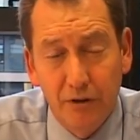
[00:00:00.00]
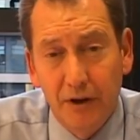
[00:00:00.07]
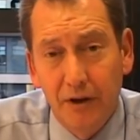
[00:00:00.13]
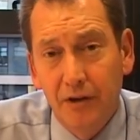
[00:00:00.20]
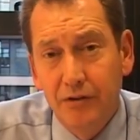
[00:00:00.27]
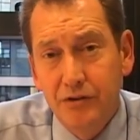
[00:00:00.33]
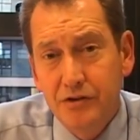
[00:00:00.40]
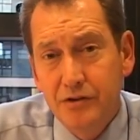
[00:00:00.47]

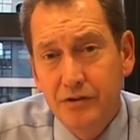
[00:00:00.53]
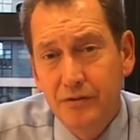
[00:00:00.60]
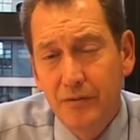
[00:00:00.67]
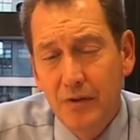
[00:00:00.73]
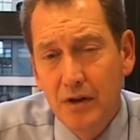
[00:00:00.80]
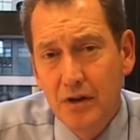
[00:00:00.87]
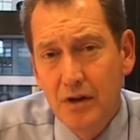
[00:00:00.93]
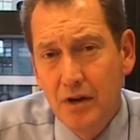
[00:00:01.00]
violence,
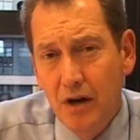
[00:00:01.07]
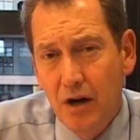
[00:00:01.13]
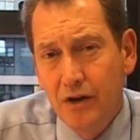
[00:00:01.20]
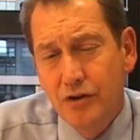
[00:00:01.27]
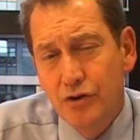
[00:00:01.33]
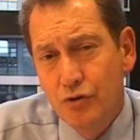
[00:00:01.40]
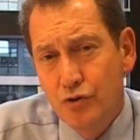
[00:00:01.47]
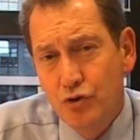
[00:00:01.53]

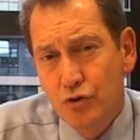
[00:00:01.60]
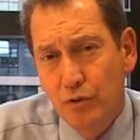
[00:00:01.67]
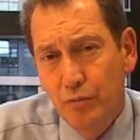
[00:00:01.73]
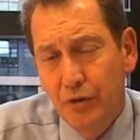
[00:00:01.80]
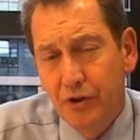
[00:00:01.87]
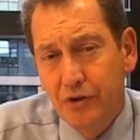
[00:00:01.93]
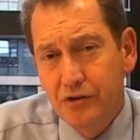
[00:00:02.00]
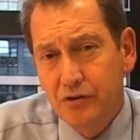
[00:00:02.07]
unusual
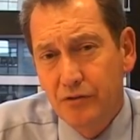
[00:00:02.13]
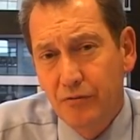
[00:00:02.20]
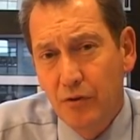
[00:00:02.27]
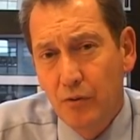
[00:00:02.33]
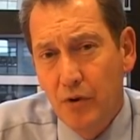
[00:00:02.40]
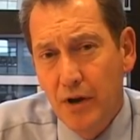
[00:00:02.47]
because of the